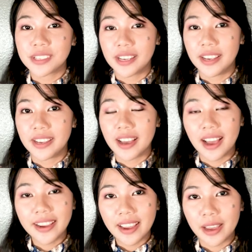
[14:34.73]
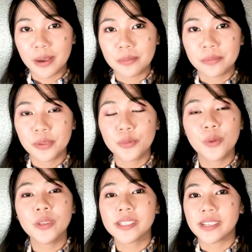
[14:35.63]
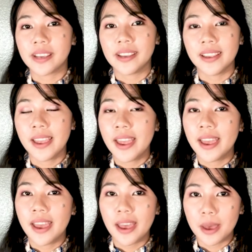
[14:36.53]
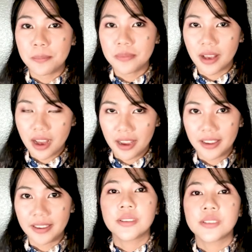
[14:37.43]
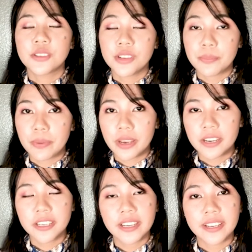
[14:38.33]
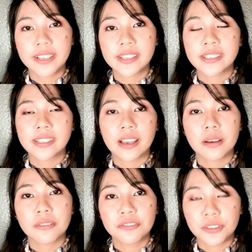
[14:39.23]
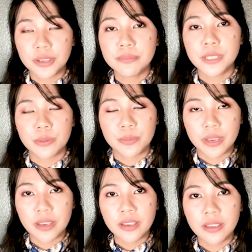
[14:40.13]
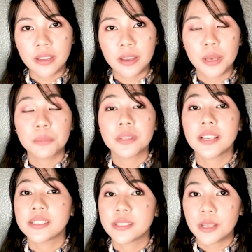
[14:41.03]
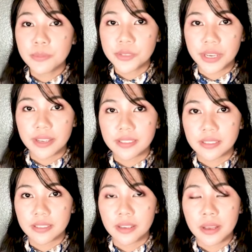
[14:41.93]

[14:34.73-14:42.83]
of saying I am, we will say am I. So the pattern is verb to be plus subject